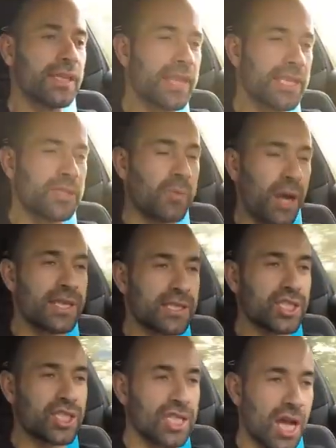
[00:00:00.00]
This one
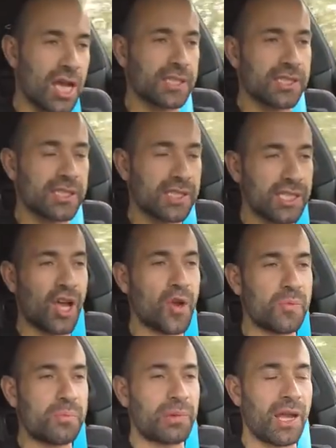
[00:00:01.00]
is just
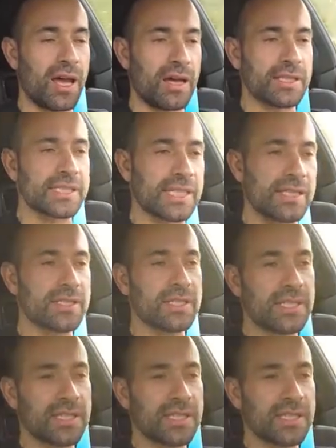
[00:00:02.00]
so planted,